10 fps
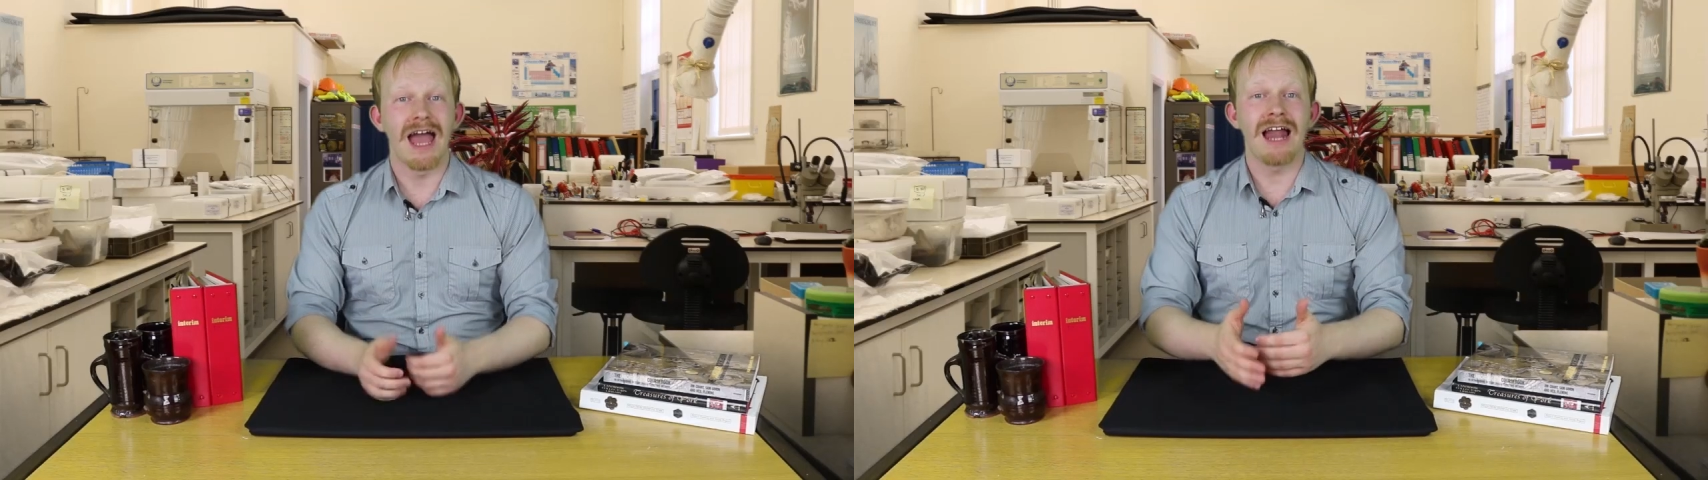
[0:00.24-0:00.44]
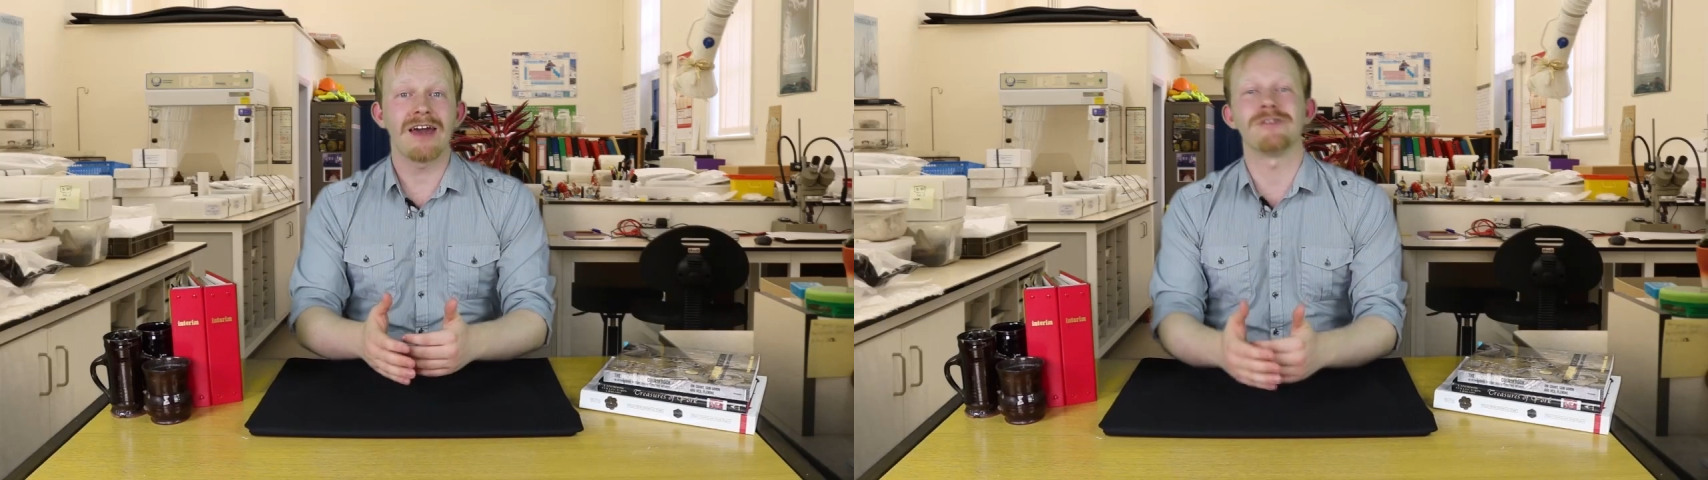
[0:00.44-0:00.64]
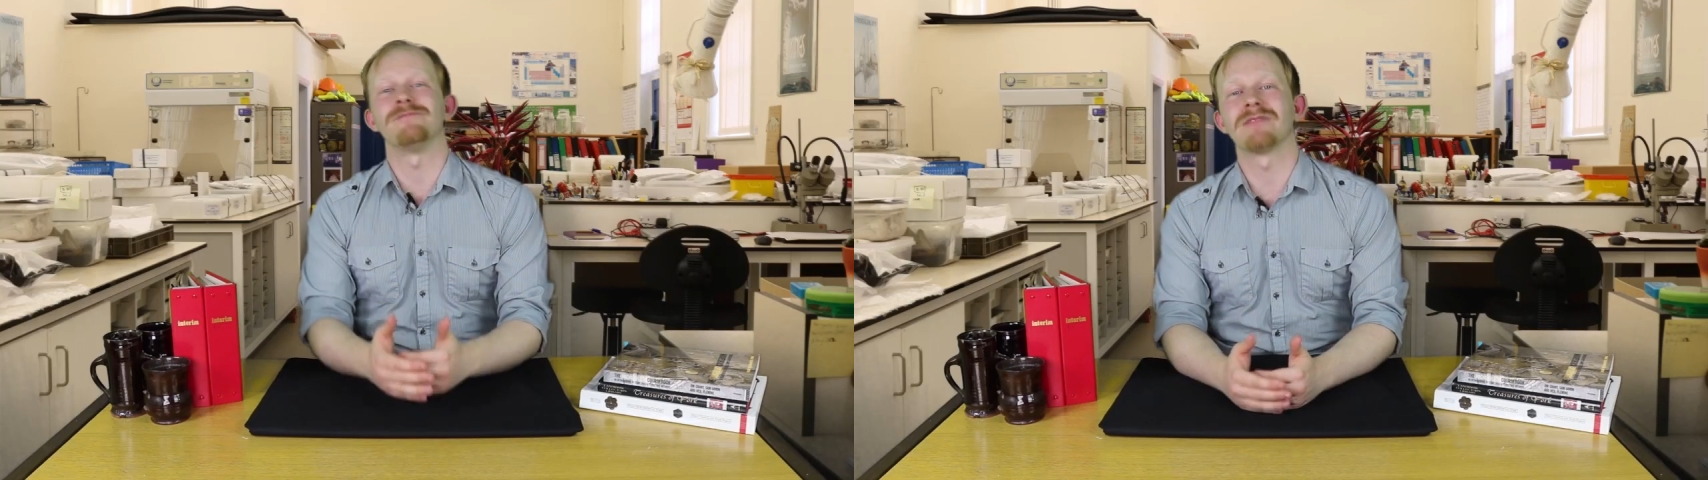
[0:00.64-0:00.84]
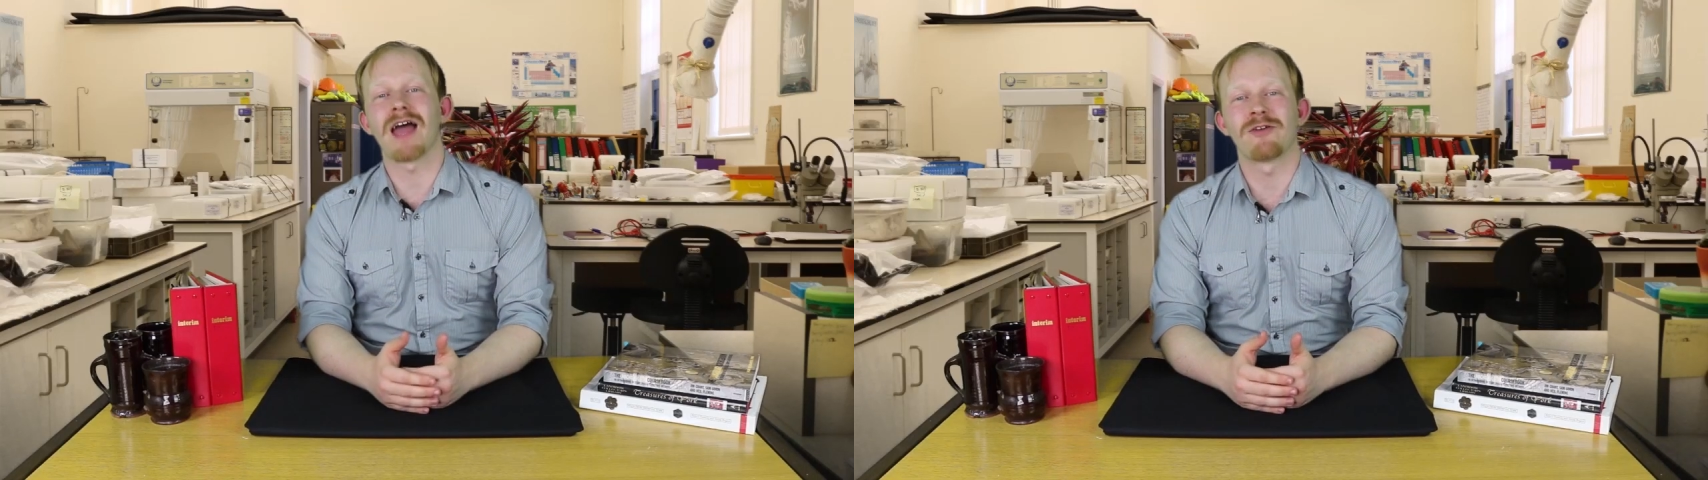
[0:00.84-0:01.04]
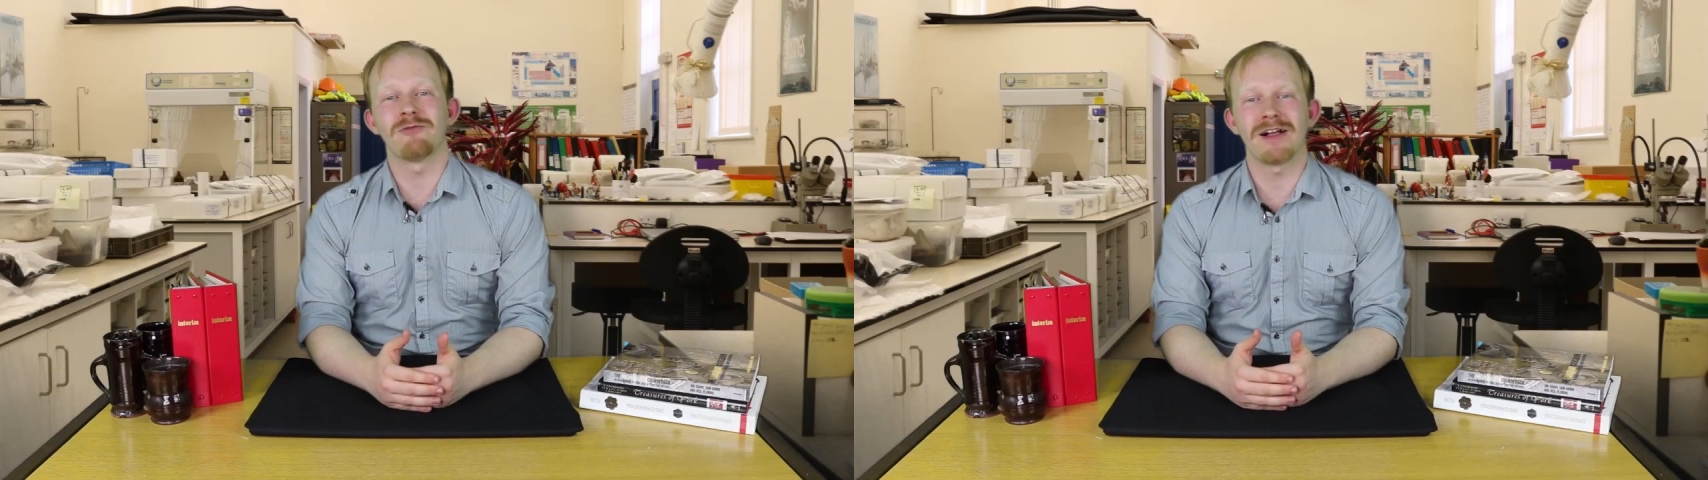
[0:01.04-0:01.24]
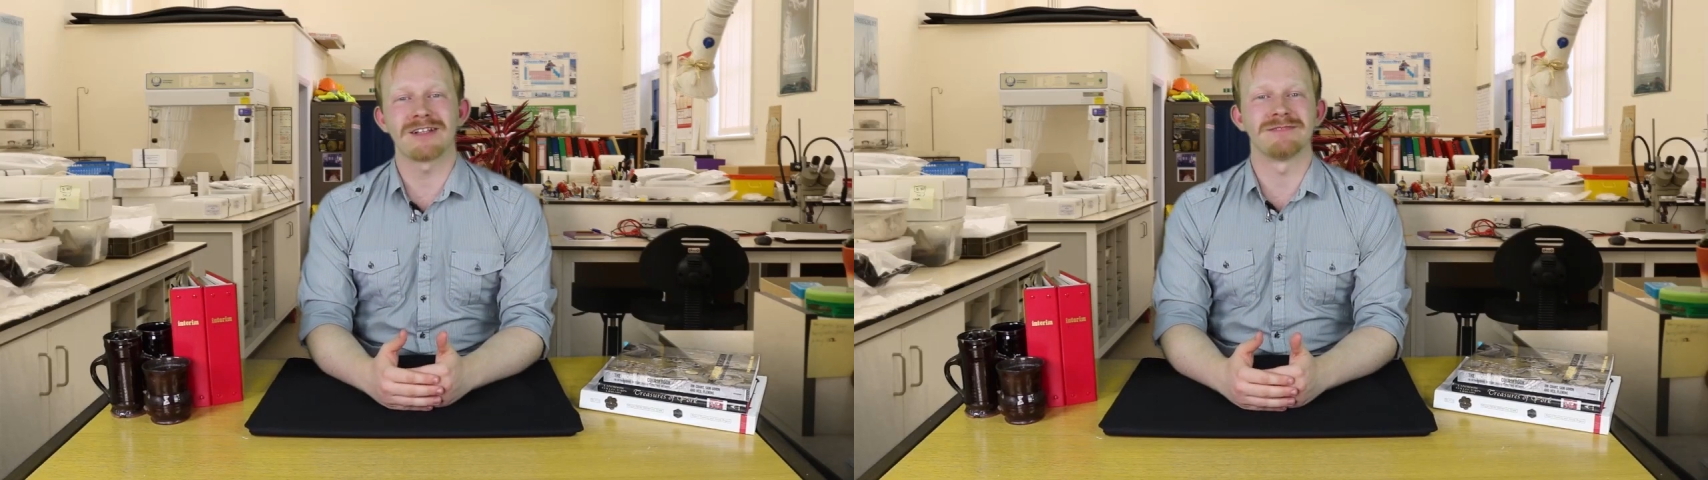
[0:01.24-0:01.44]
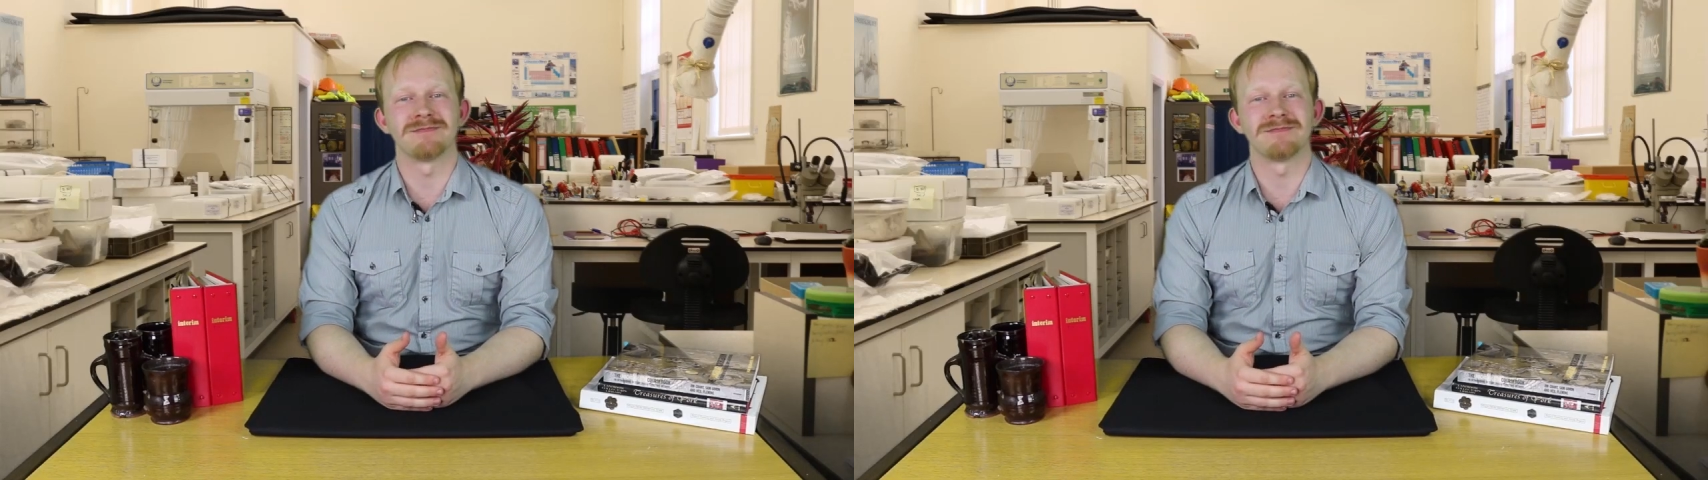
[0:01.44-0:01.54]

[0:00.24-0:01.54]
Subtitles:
Hello and welcome